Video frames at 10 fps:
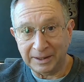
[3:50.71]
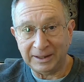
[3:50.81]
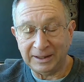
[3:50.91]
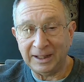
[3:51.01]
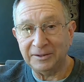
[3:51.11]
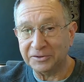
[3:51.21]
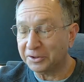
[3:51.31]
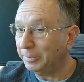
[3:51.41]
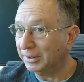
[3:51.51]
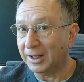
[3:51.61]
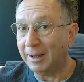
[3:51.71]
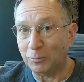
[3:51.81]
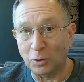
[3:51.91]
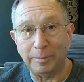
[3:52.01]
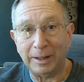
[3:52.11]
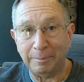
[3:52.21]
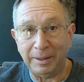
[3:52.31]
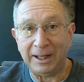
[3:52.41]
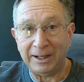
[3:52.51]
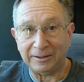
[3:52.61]
And again, there's going to be a lot more about
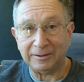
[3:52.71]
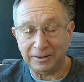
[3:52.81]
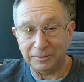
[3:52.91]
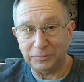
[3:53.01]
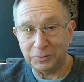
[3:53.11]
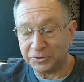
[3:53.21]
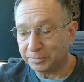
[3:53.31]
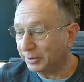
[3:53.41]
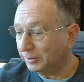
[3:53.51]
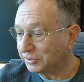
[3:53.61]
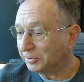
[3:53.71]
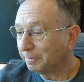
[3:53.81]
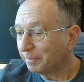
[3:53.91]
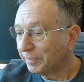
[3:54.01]
Bannack in a future post.